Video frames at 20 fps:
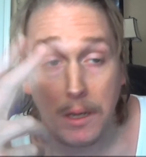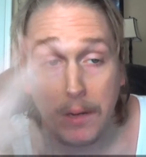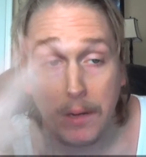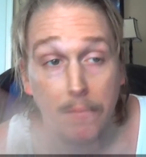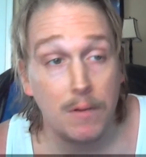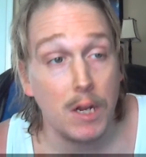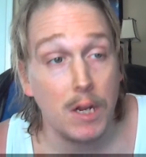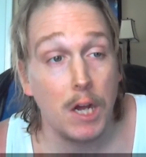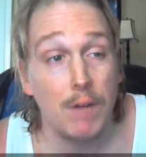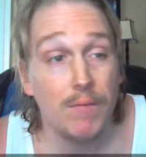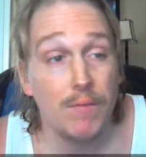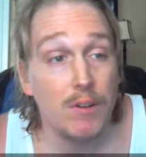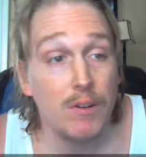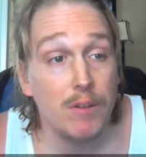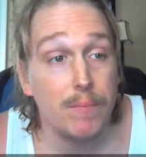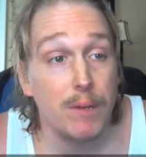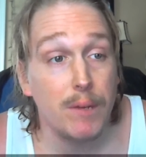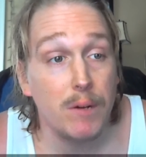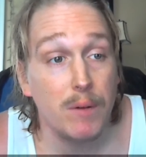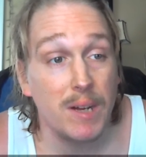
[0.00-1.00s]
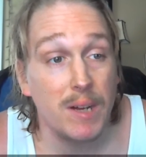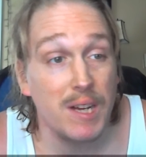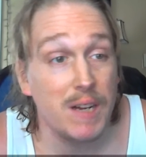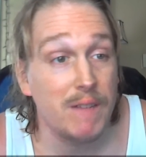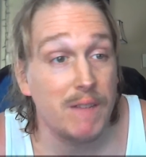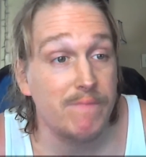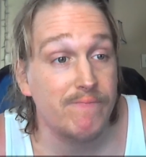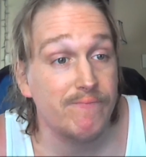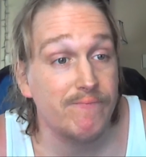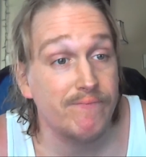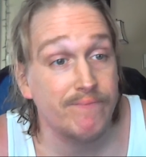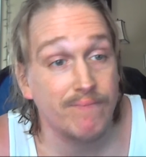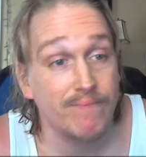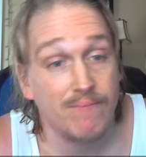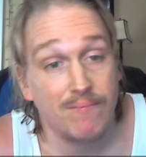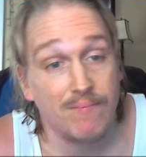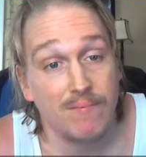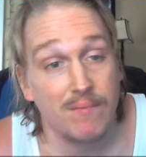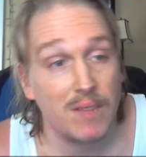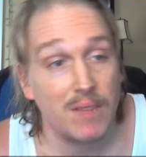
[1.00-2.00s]
cover, but well,
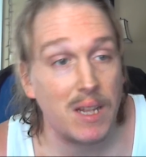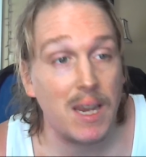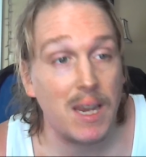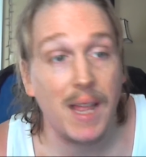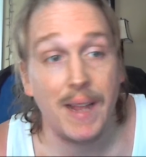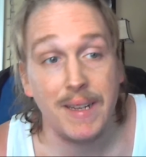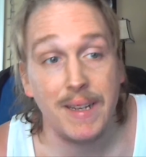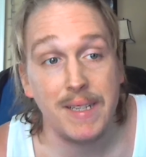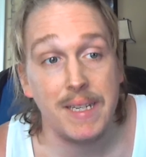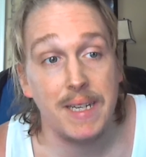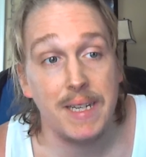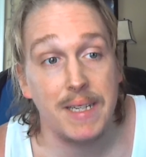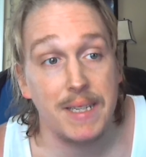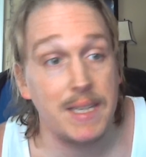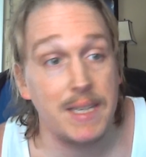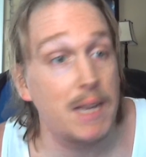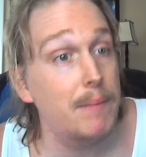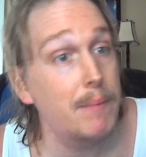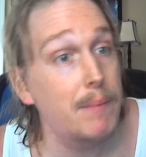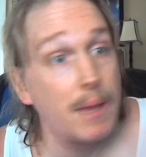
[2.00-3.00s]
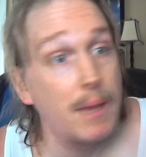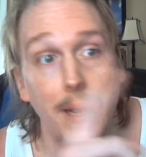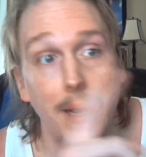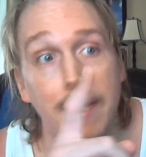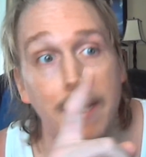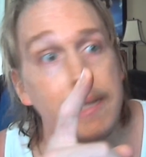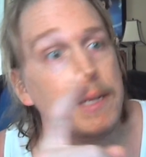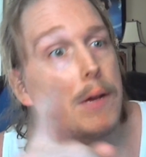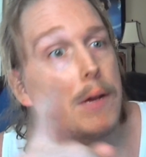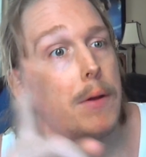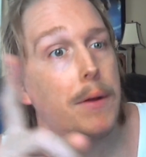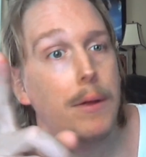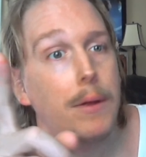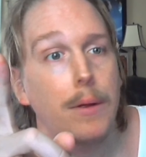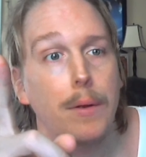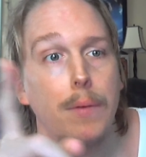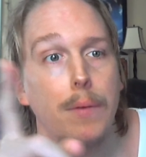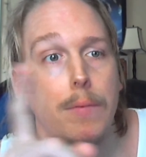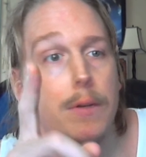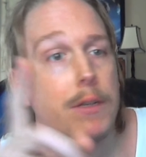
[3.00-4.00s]
like I said, Sundays I'll
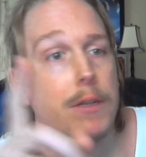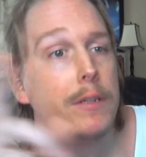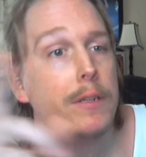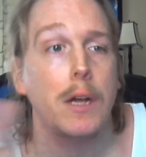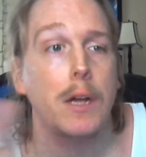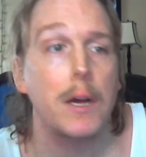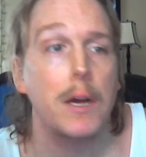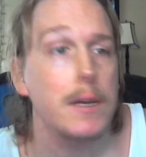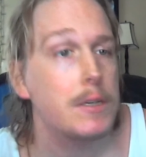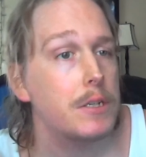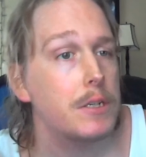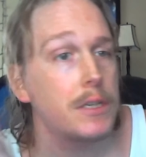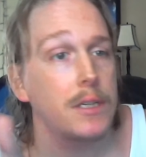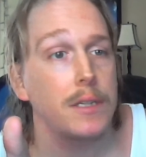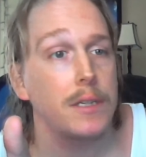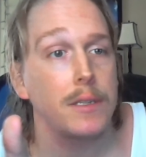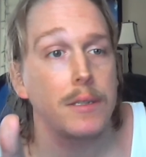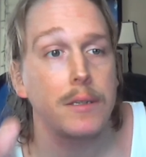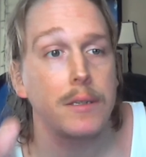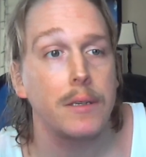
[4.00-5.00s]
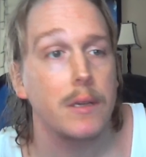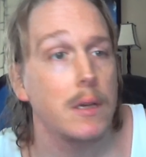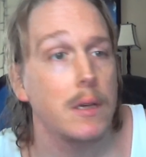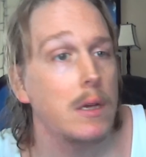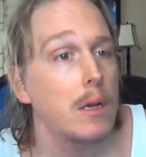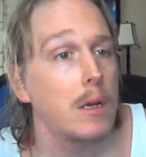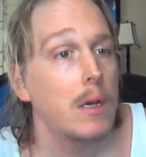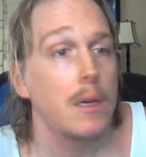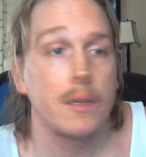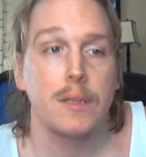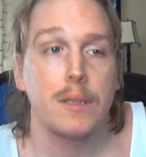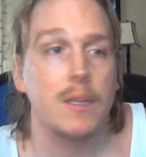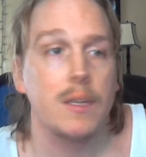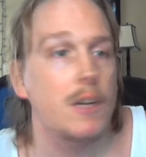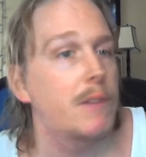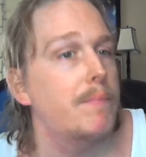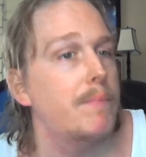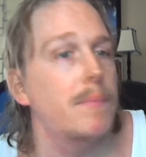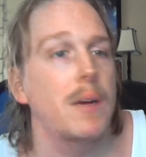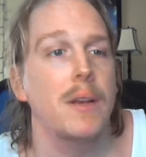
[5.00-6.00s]
do discussions,
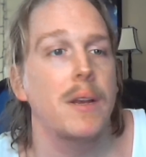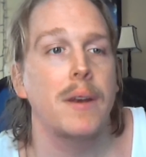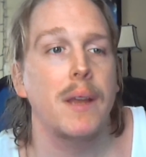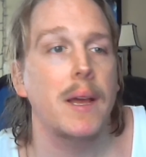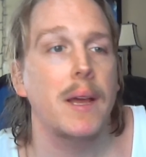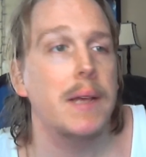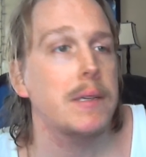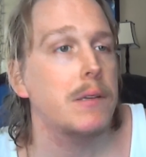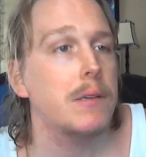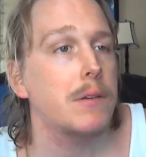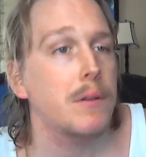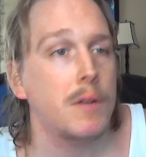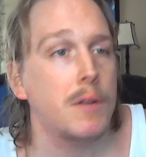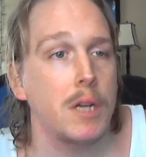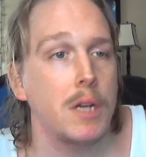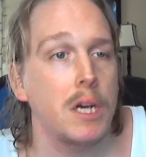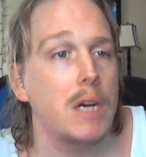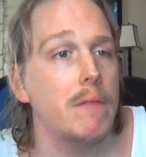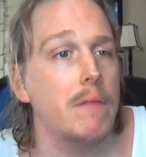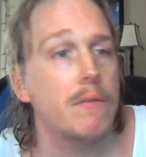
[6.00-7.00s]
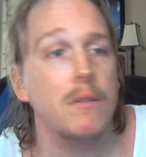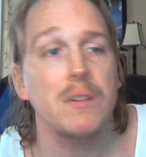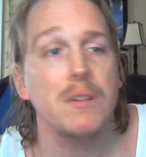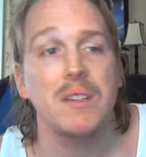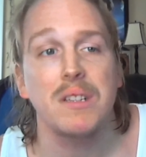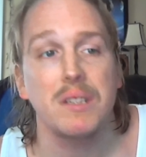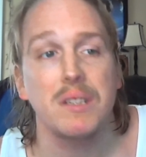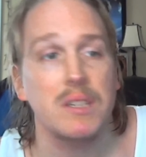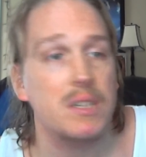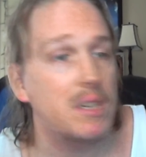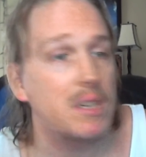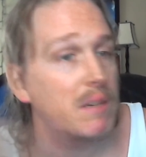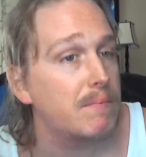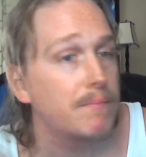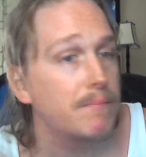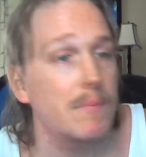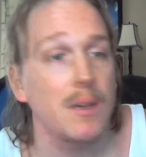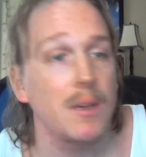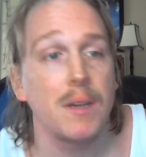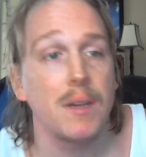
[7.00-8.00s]
some Mondays I'll do covers, and some
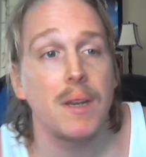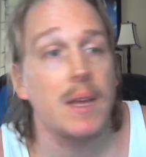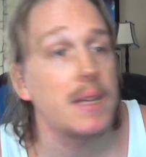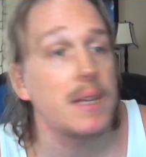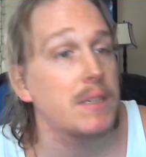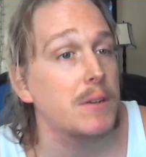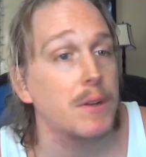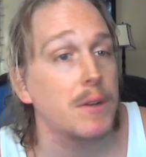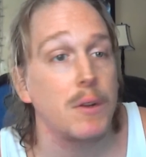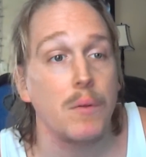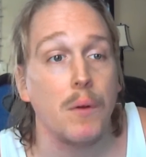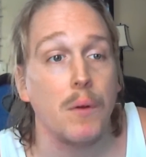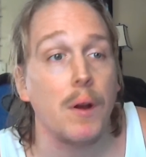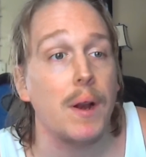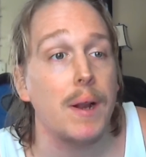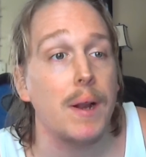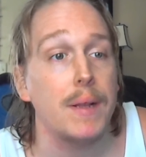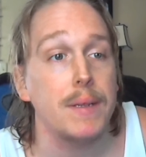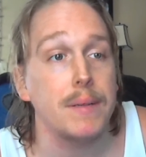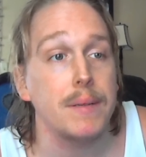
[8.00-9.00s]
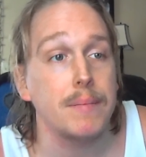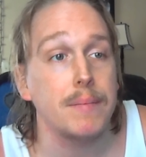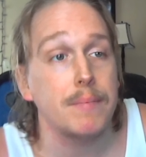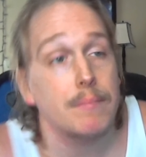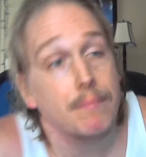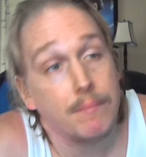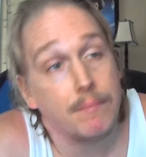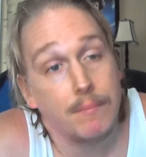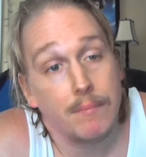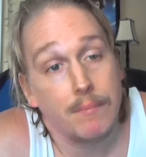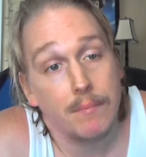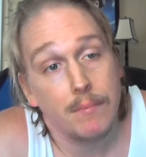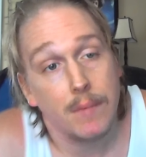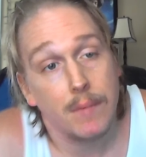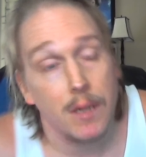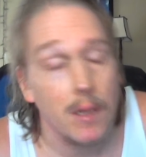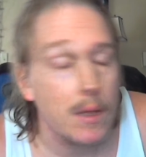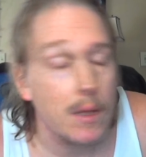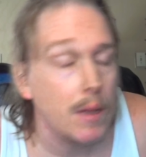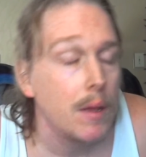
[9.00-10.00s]
Mondays I'll do rants.
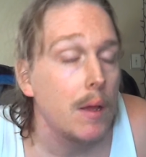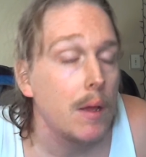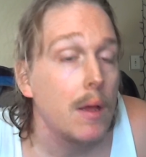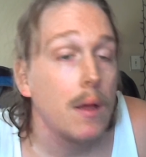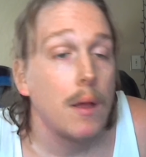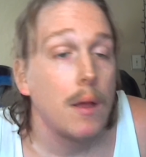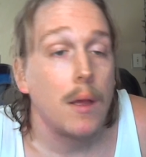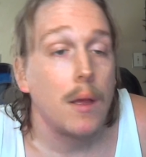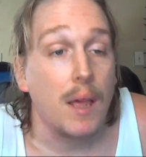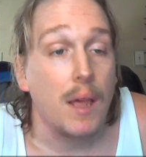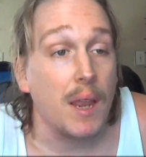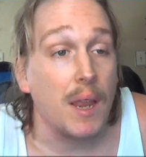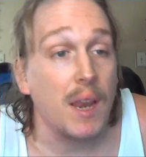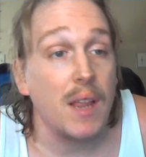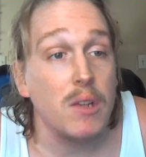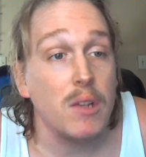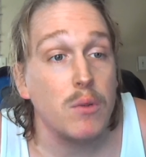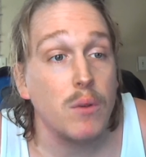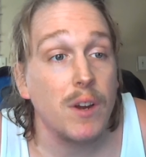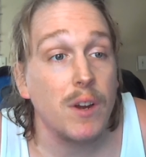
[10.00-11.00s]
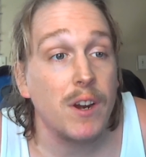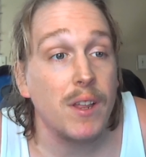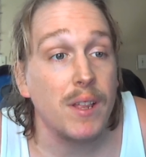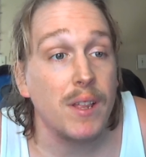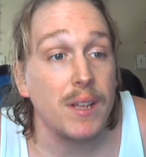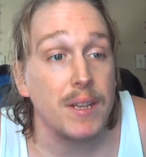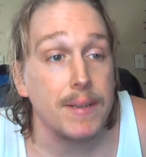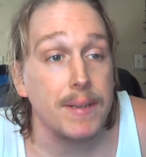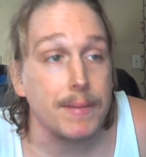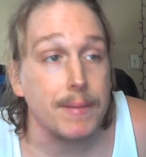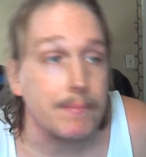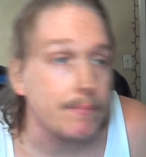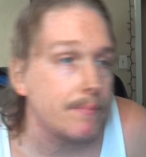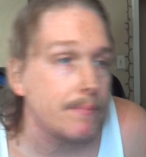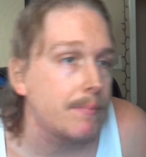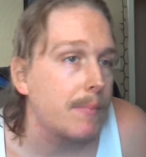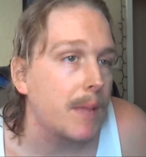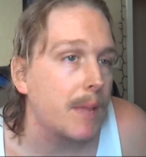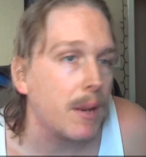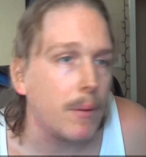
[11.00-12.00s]
It is what it is.
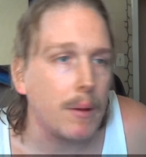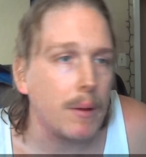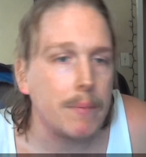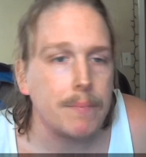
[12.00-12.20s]
Anyway.